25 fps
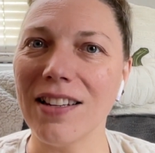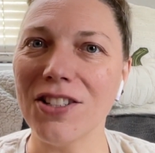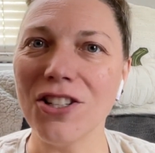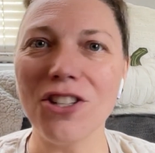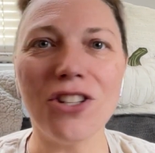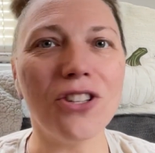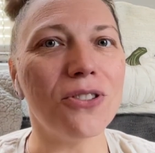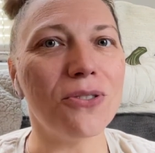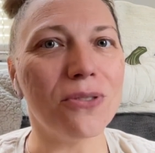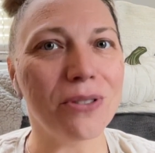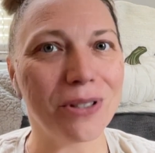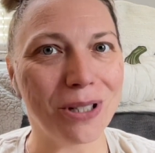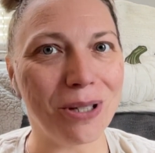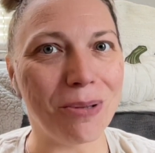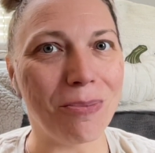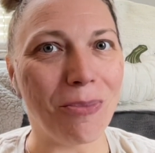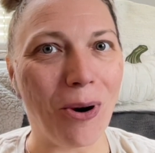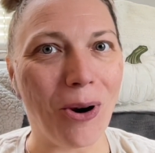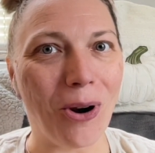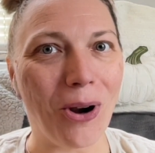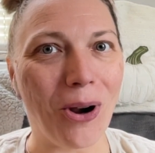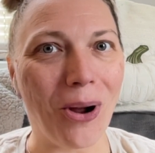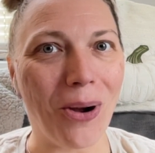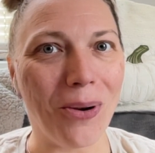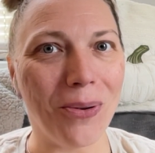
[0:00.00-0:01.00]
to use
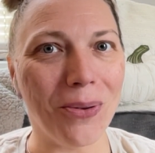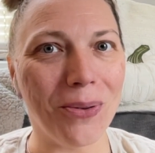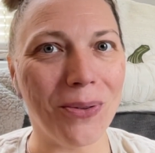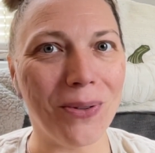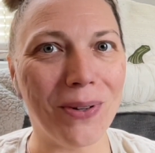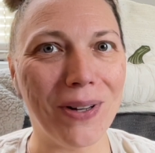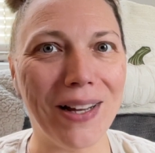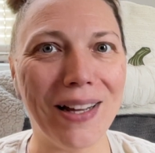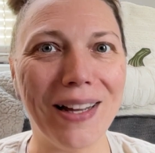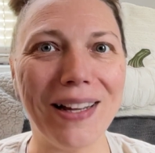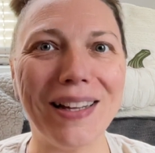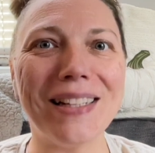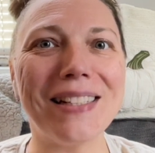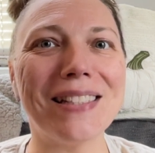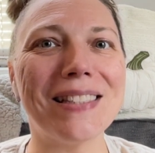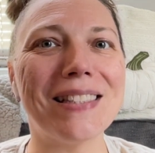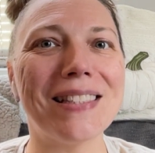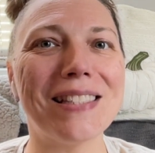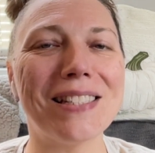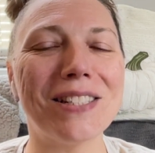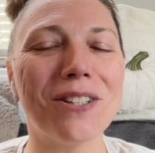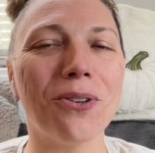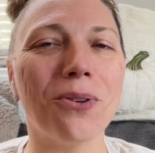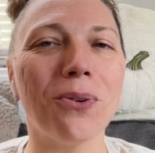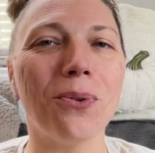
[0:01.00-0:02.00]
tomorrow. It's
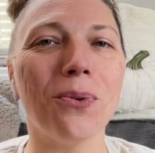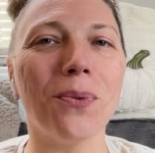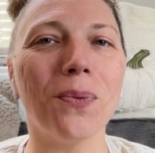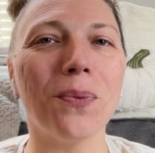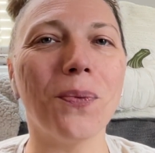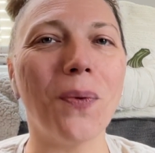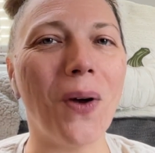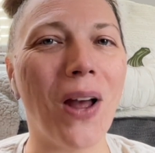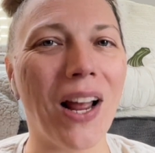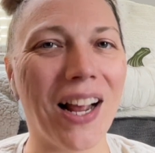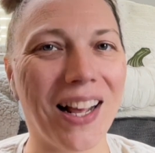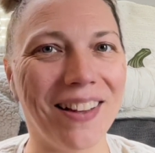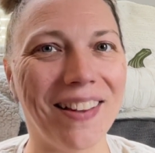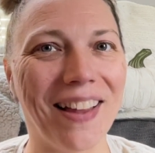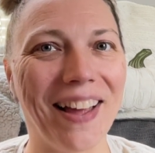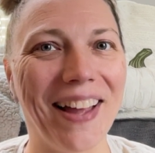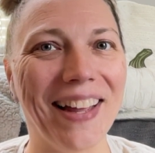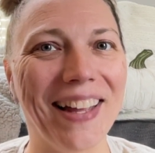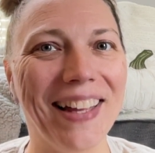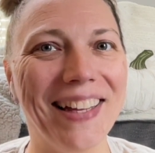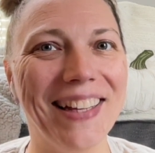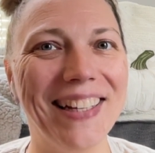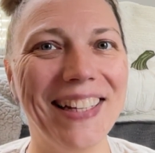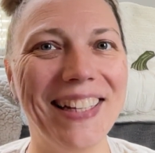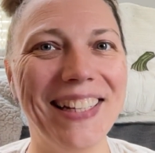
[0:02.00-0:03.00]
still wet
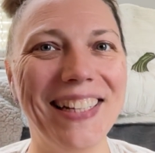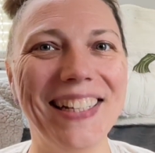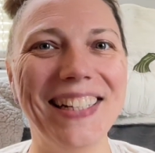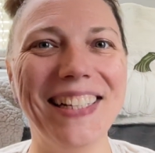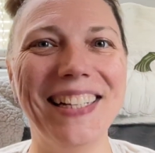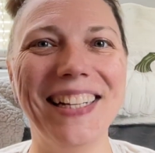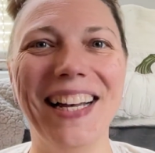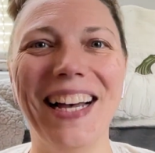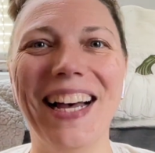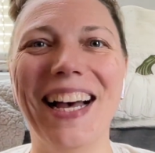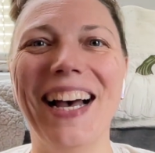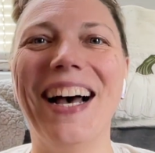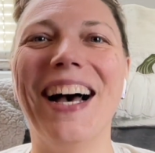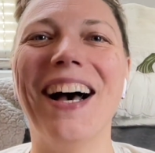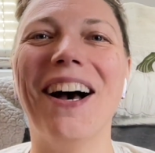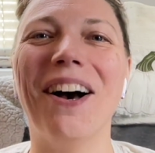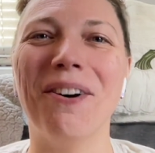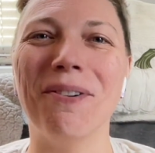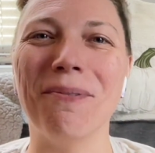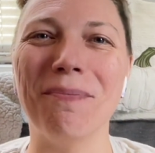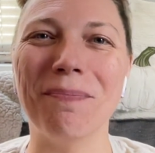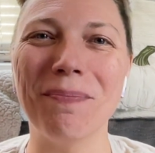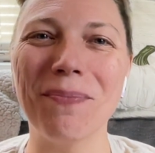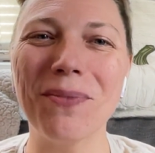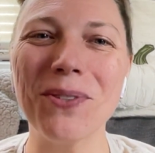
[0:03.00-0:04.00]
clay.
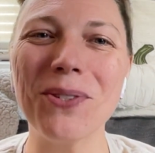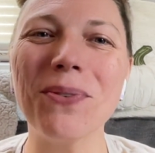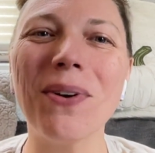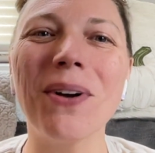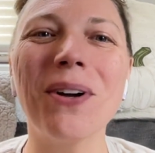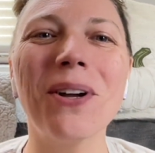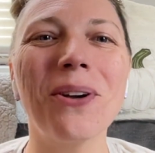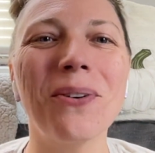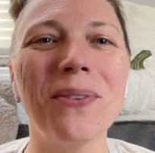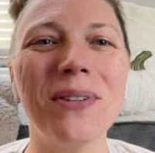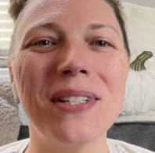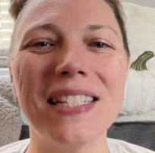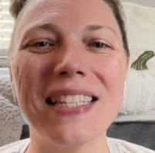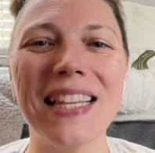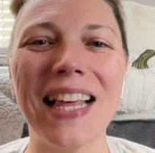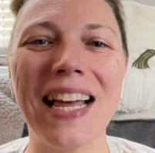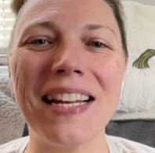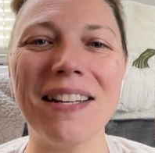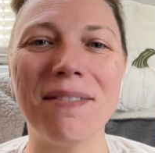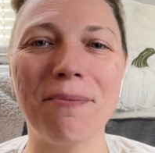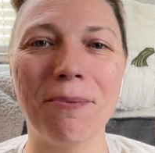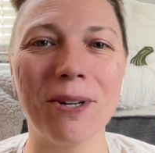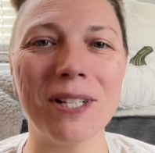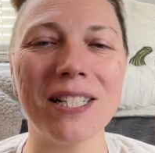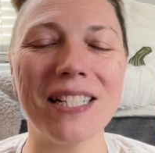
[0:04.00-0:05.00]
So I'll go into
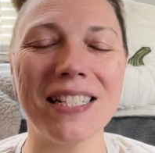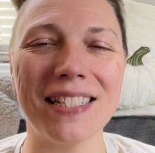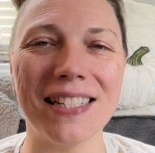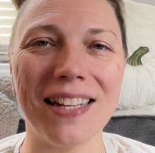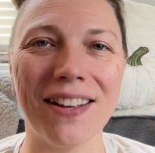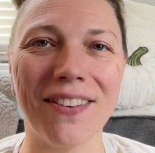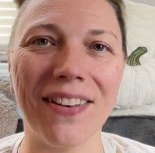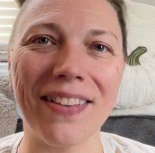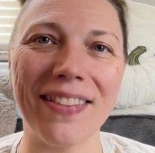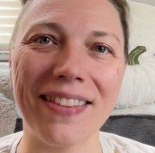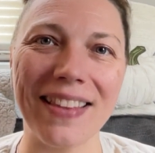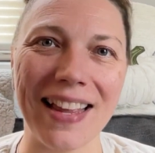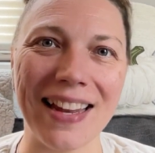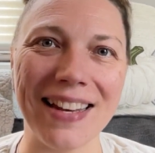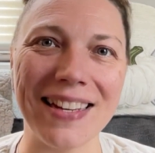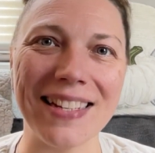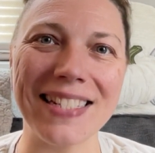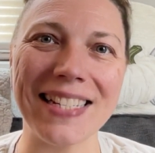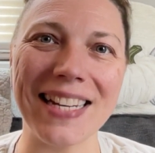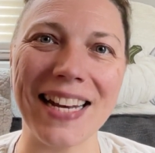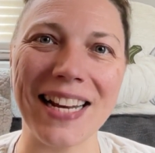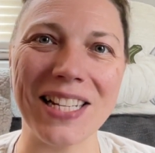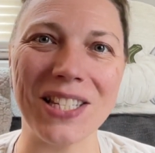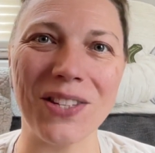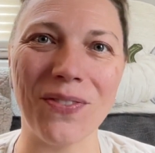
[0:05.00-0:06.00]
that in more detail at the end of
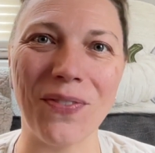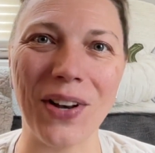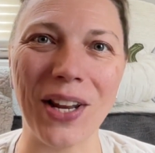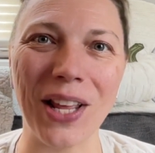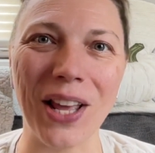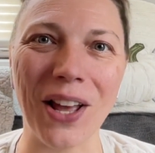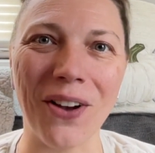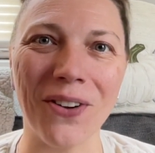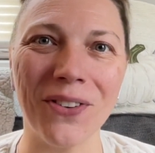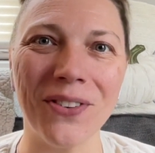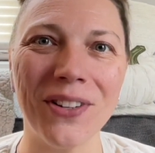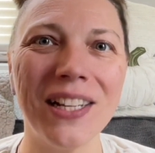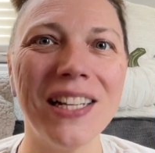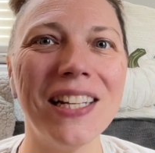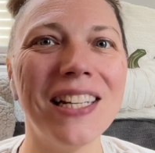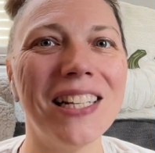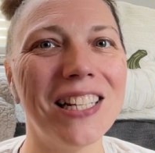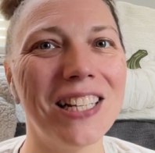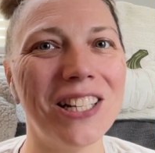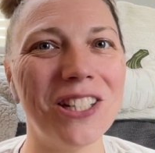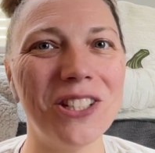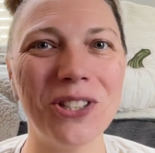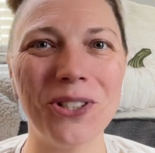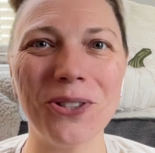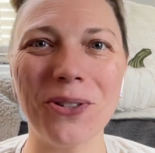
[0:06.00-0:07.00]
today's video.
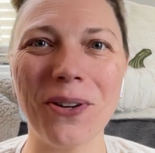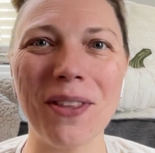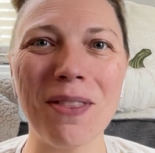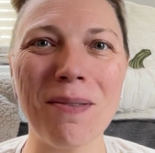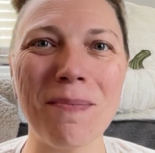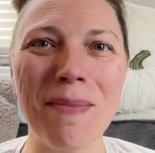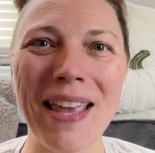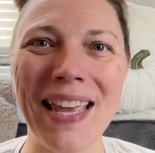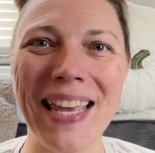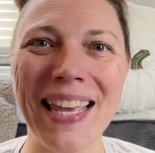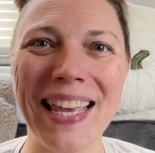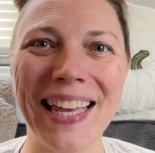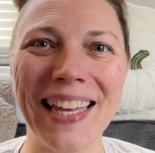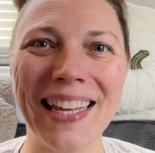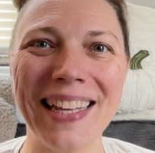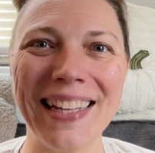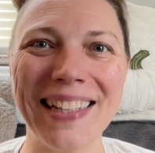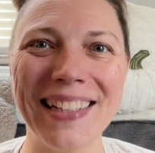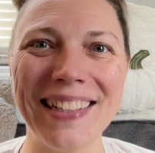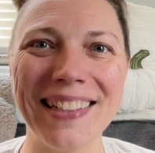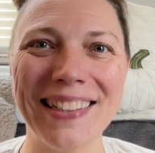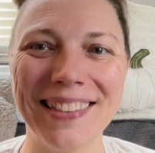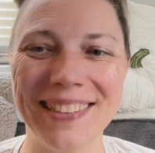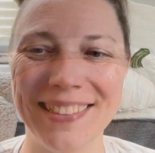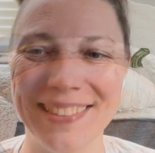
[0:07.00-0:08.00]
Enjoy the making.